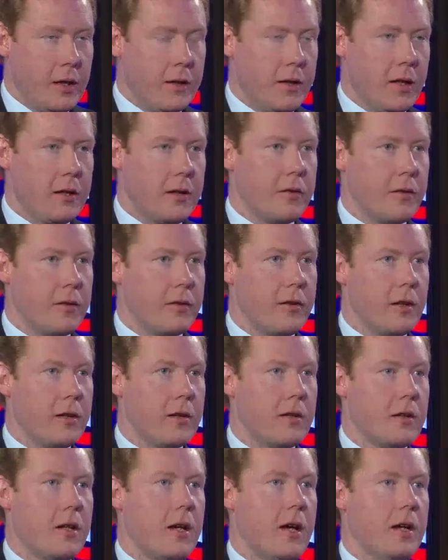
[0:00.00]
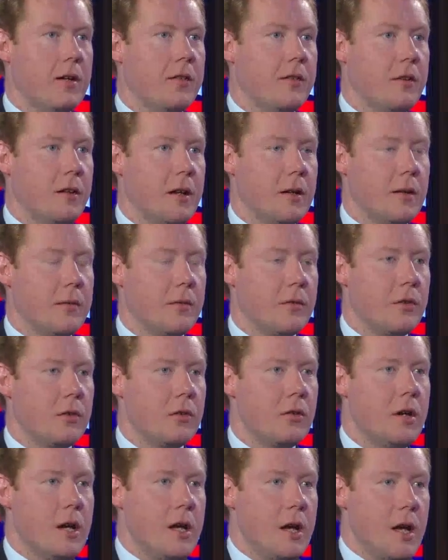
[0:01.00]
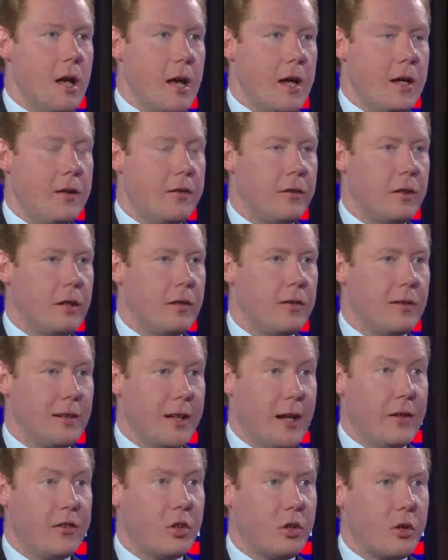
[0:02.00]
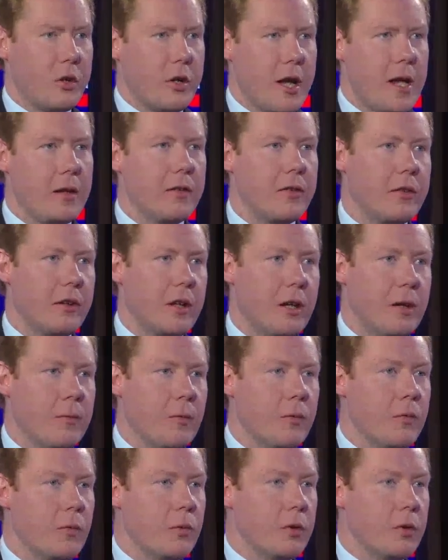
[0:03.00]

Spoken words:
that is to say that they had to sign up to AC's Let's Create scheme,